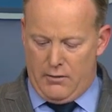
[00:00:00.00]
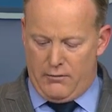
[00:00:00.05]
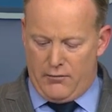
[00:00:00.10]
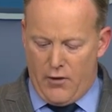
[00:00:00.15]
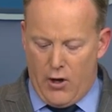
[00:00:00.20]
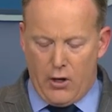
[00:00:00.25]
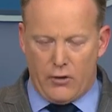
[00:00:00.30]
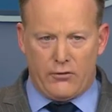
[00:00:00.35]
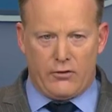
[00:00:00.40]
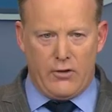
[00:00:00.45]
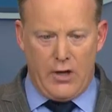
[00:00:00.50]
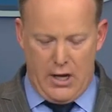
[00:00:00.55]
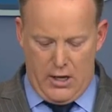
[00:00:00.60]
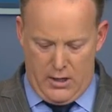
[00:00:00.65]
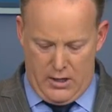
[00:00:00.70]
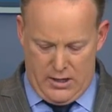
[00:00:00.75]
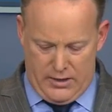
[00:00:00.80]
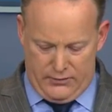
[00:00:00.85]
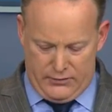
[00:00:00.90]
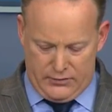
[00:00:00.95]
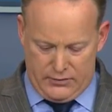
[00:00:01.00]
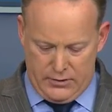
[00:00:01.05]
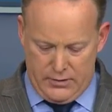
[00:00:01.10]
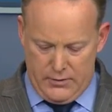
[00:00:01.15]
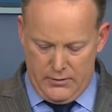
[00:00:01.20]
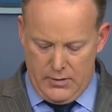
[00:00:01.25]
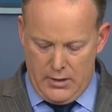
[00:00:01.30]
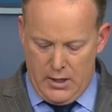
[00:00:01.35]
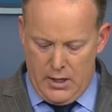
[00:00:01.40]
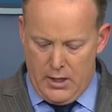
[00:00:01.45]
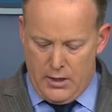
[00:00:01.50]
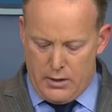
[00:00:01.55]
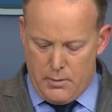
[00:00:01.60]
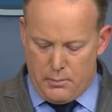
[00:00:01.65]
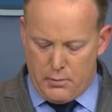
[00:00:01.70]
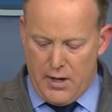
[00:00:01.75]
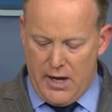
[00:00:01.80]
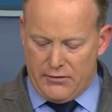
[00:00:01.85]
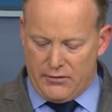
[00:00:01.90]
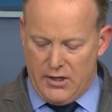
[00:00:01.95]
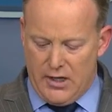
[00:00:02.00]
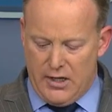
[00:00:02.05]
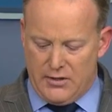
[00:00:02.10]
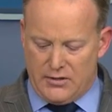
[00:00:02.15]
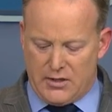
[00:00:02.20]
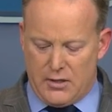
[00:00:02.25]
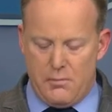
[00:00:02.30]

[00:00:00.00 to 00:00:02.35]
false narratives. The president is